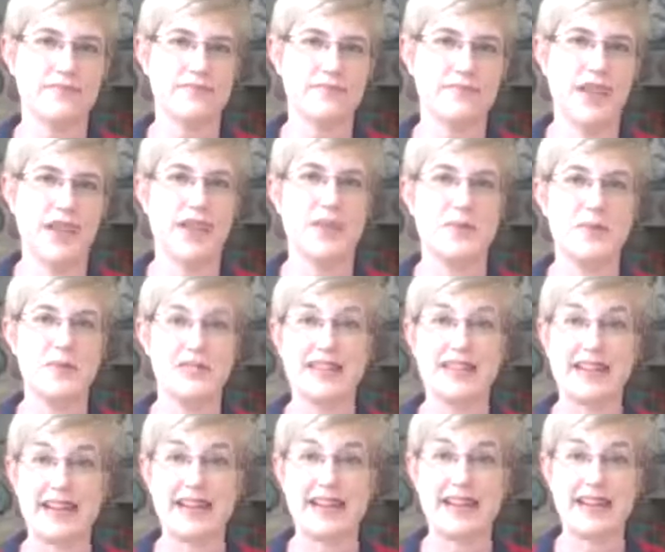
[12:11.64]
Now, let me say
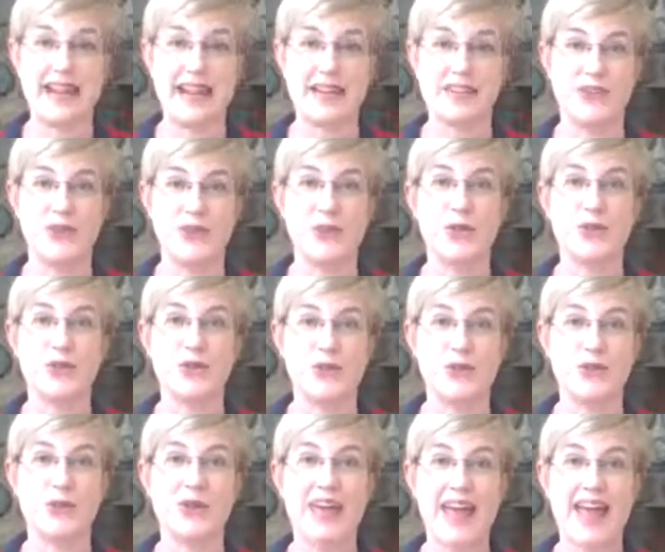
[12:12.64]
that again.
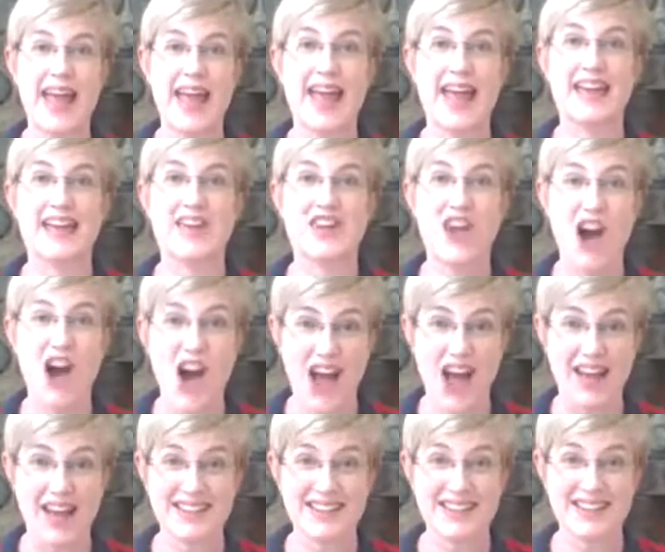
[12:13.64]
You
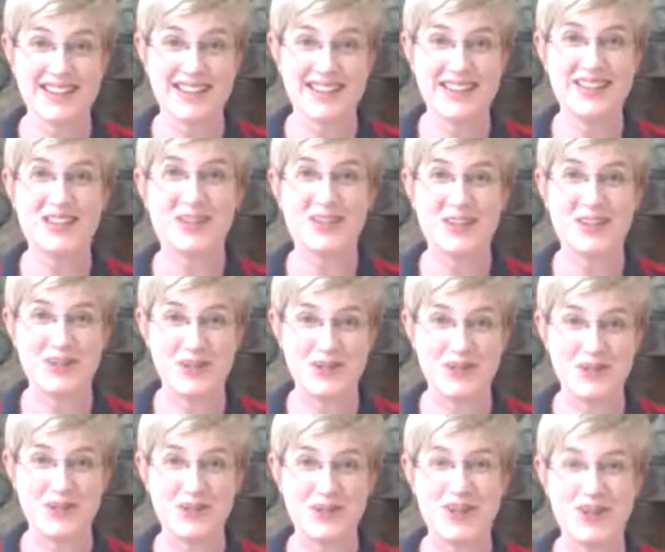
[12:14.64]
cannot
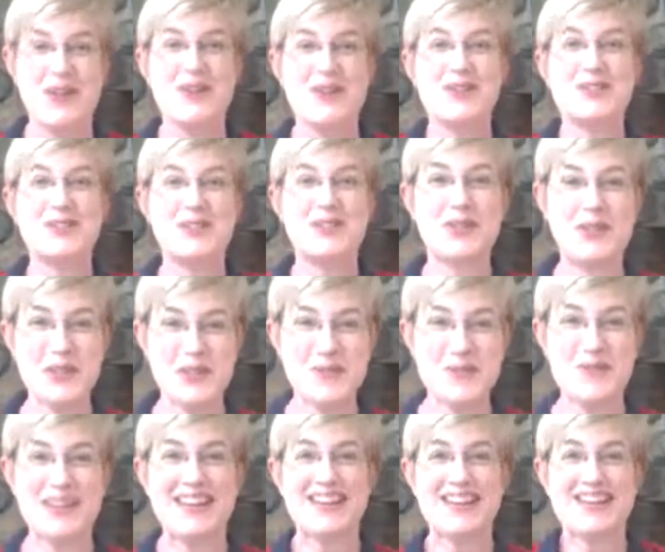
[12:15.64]
do too
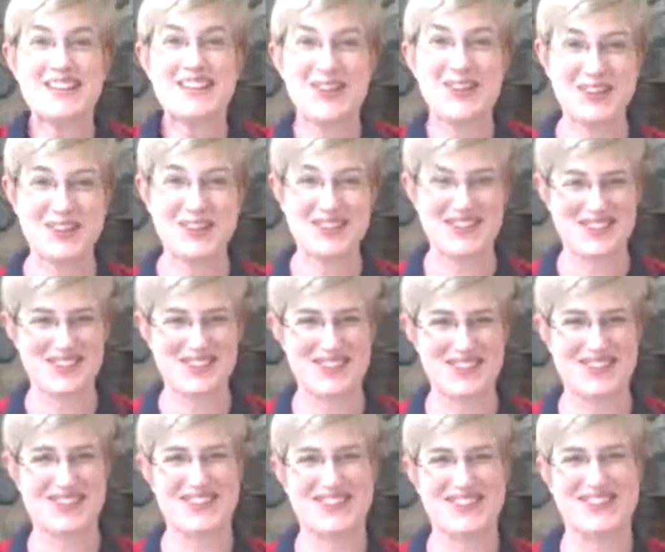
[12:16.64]
many shoulder
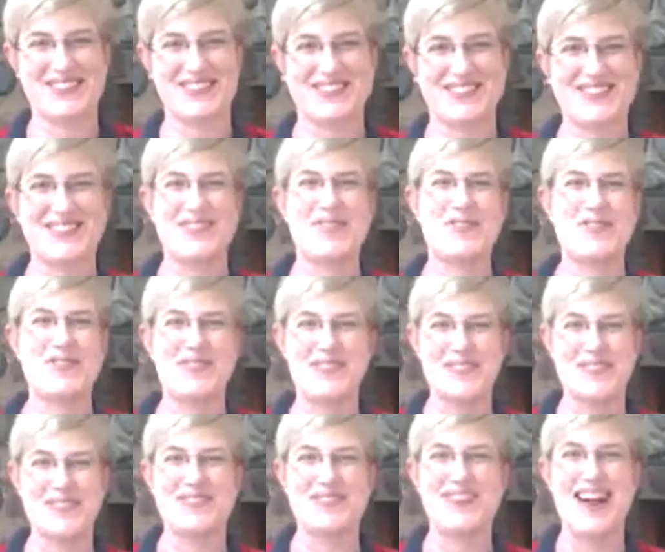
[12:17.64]
circles if you're
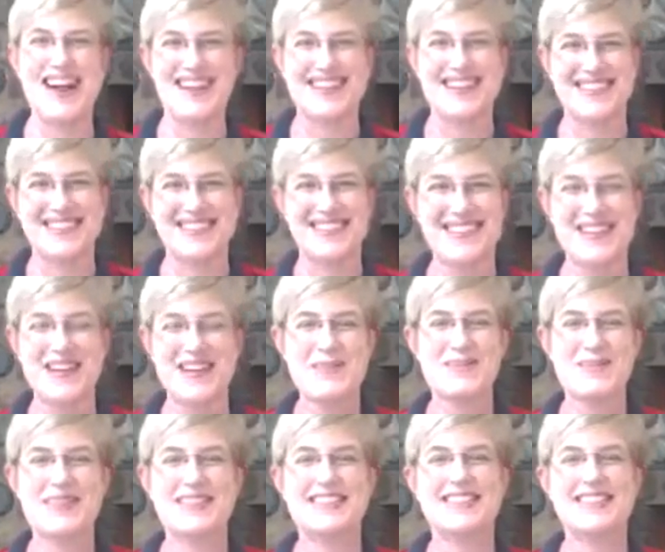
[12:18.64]
a rider,
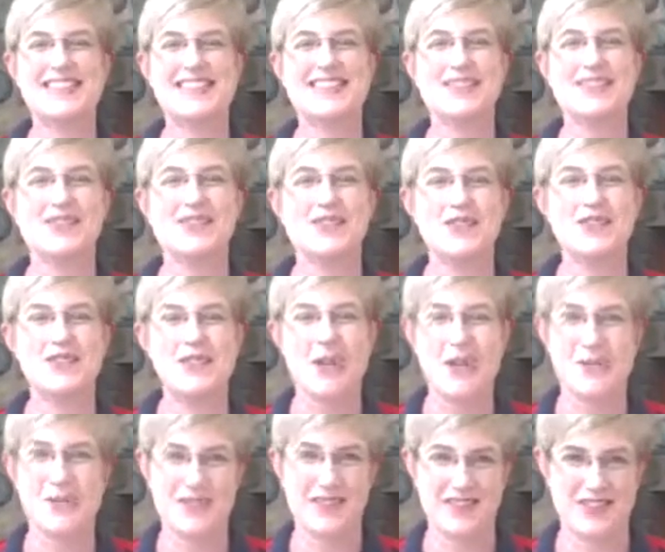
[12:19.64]
because they're so
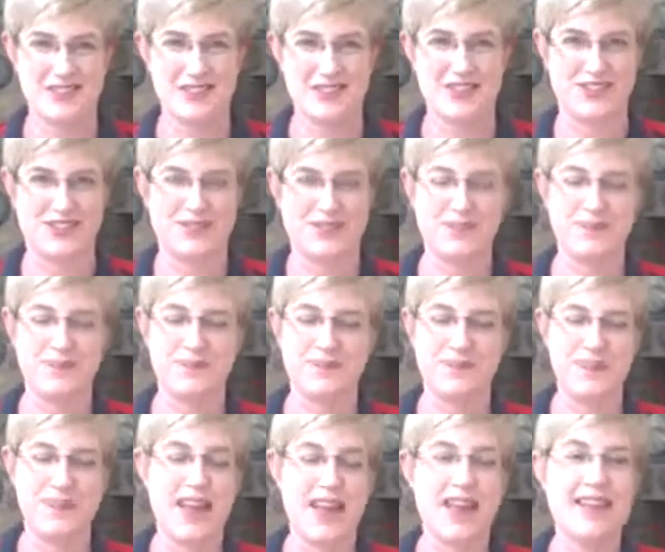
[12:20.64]
beneficial.
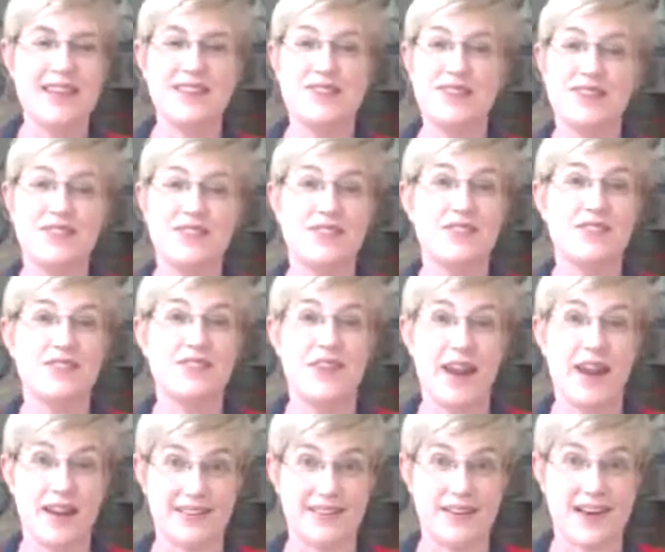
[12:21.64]
Even if you're
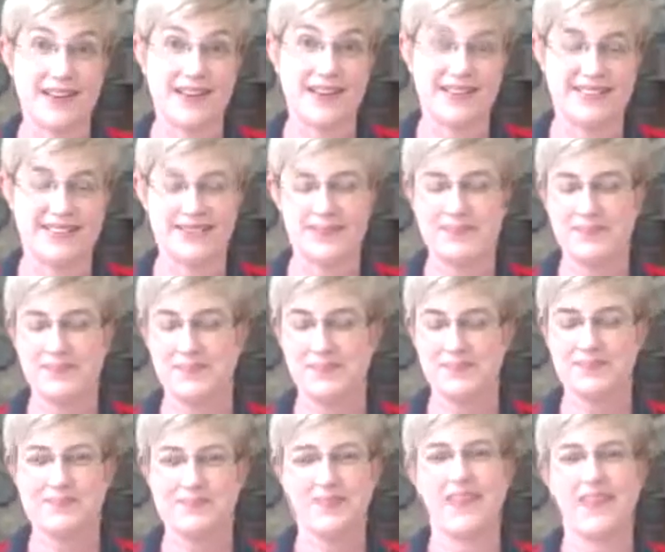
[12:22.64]
not a rider.
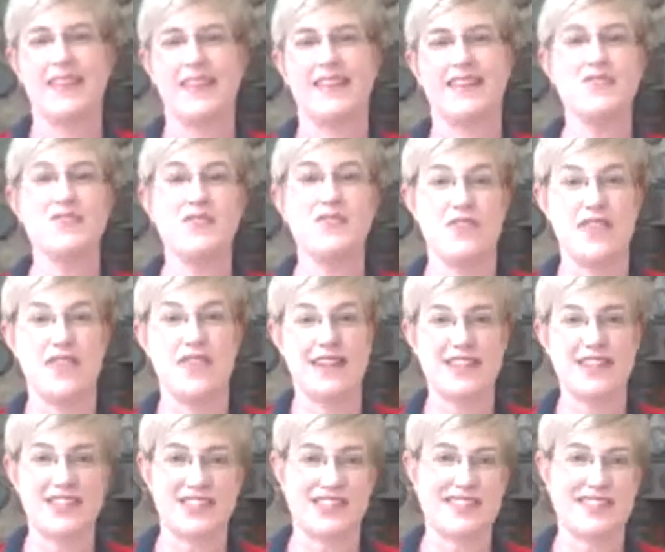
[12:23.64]
You know that,
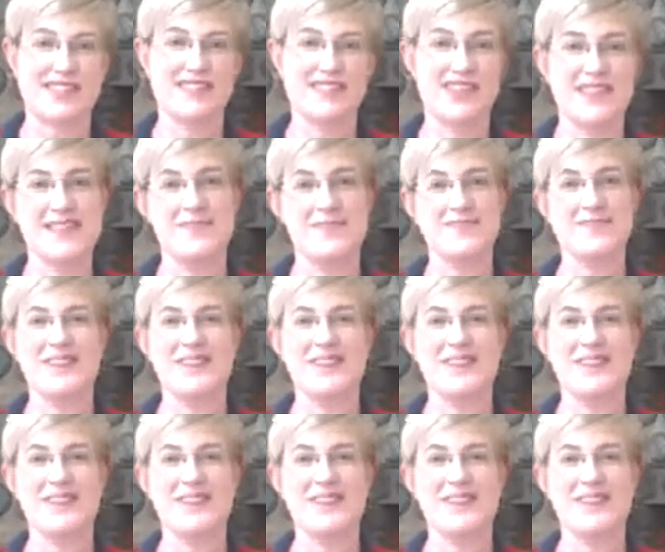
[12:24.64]
Jesse, right?